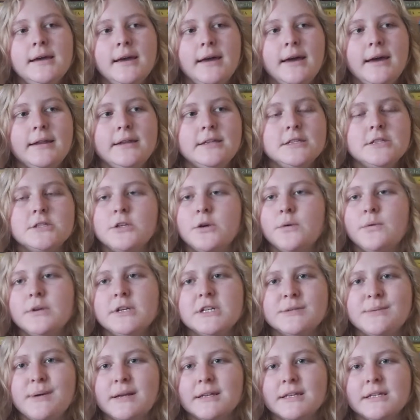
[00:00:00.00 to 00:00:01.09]
And it's so
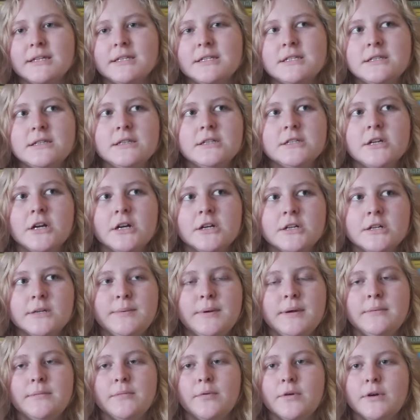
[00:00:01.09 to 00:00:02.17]
unexpected. It's hard to
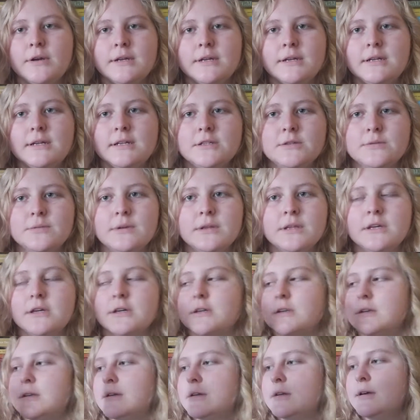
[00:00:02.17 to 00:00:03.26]
pinpoint, and it's really
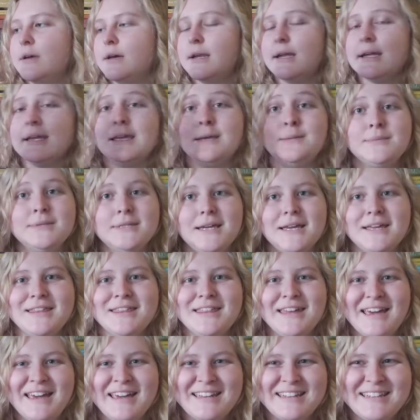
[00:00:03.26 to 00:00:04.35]
good. And I keep saying
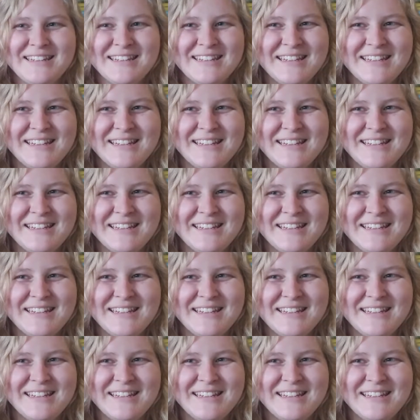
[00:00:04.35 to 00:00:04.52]
that.